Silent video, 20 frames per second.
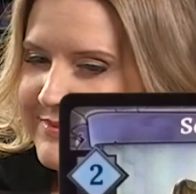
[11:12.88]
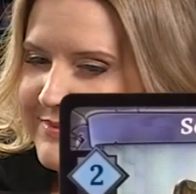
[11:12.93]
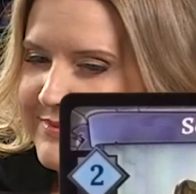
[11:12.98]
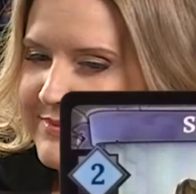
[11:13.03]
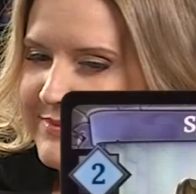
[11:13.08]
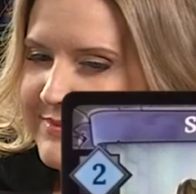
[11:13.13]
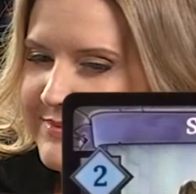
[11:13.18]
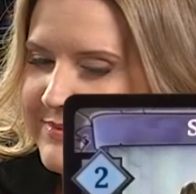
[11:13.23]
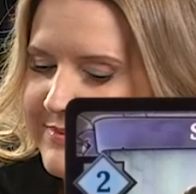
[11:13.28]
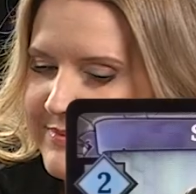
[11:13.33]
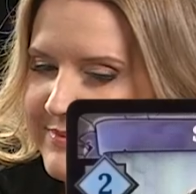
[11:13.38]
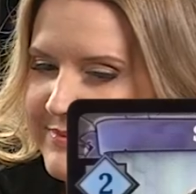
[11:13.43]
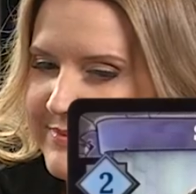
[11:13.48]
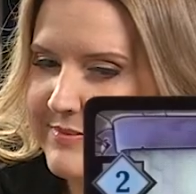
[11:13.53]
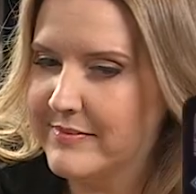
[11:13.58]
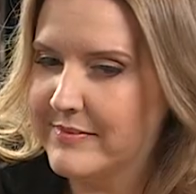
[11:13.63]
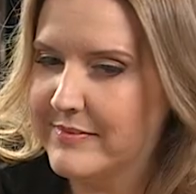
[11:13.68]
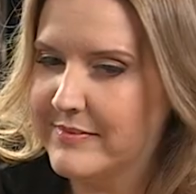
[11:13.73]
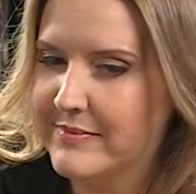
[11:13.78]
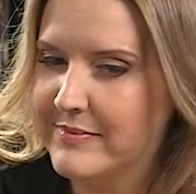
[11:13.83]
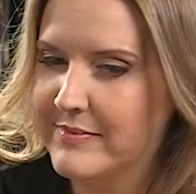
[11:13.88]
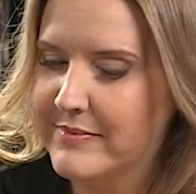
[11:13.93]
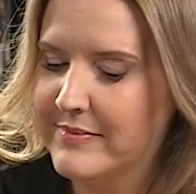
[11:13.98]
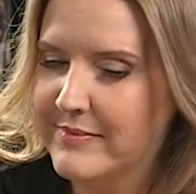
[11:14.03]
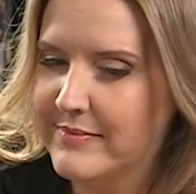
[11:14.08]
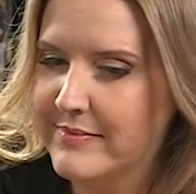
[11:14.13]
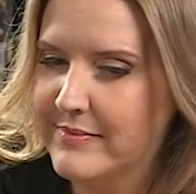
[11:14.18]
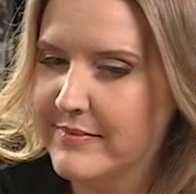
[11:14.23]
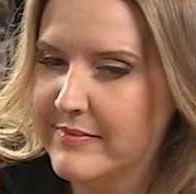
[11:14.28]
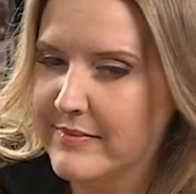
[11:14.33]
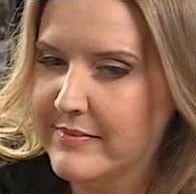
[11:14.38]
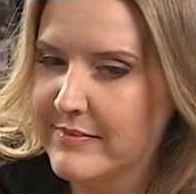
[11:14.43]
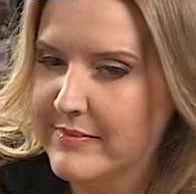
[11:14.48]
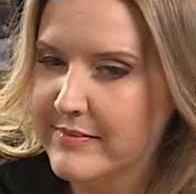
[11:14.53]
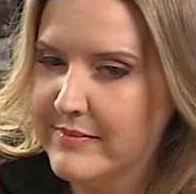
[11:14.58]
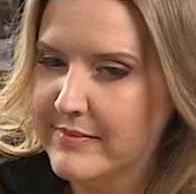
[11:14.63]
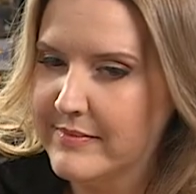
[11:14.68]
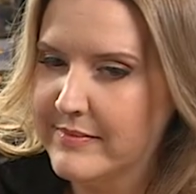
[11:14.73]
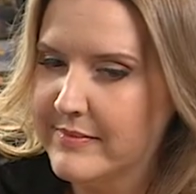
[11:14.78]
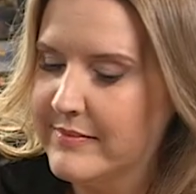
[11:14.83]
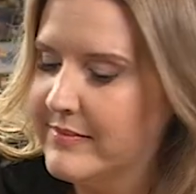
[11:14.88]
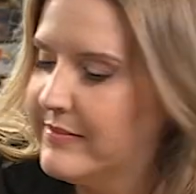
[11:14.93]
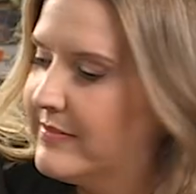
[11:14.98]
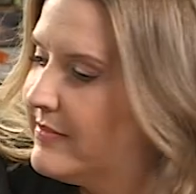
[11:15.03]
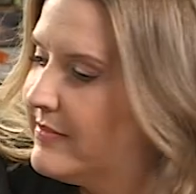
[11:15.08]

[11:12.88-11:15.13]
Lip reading: The person shown says nothing.